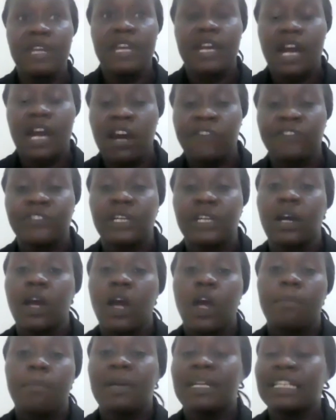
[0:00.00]
a beer after.
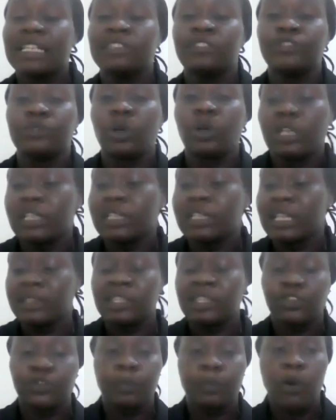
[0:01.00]
But it's not,
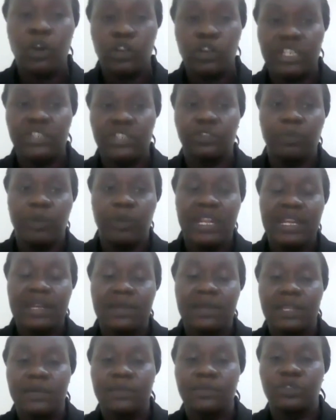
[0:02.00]
the sport is
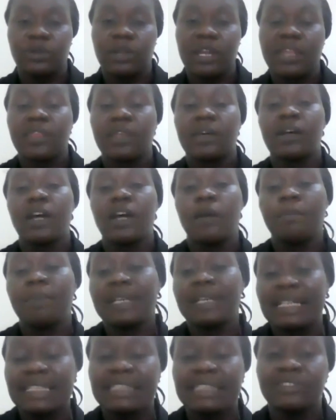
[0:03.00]
bringing them together,
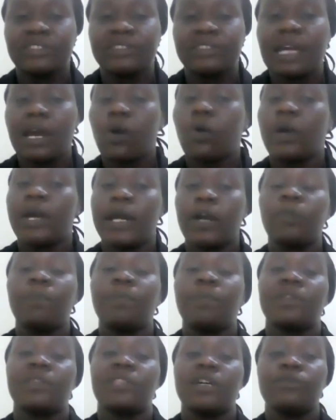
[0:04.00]
but it is now
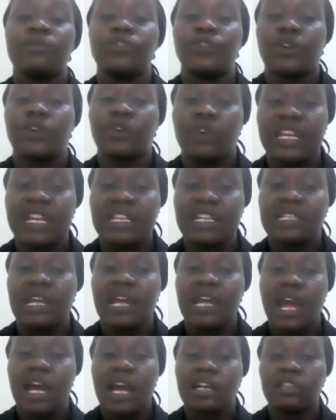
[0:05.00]
helping them to create
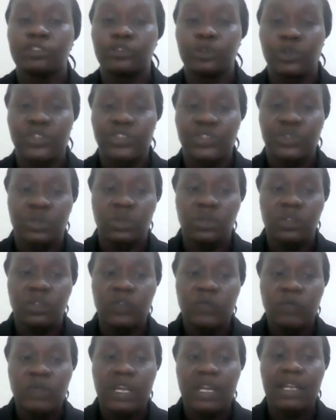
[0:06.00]
a
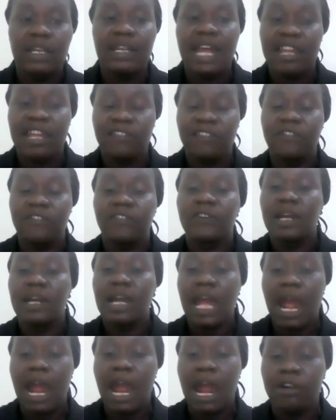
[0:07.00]
social life
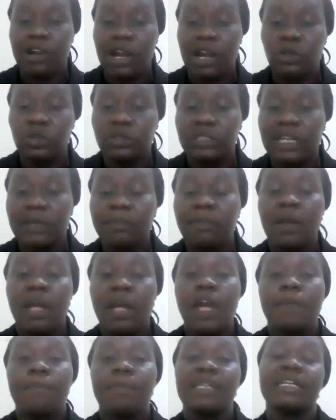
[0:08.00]
around them.
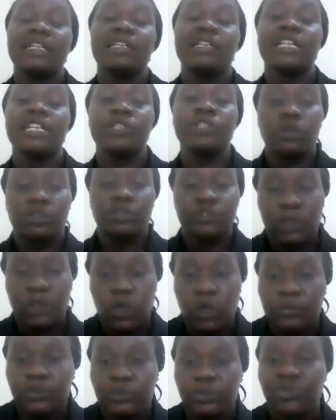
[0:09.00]
But then it also
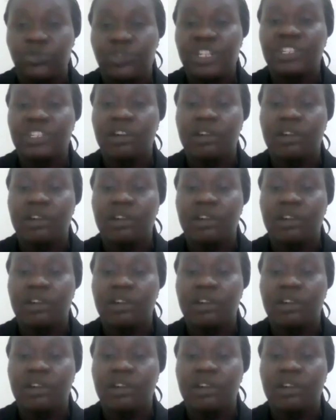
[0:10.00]
helps them to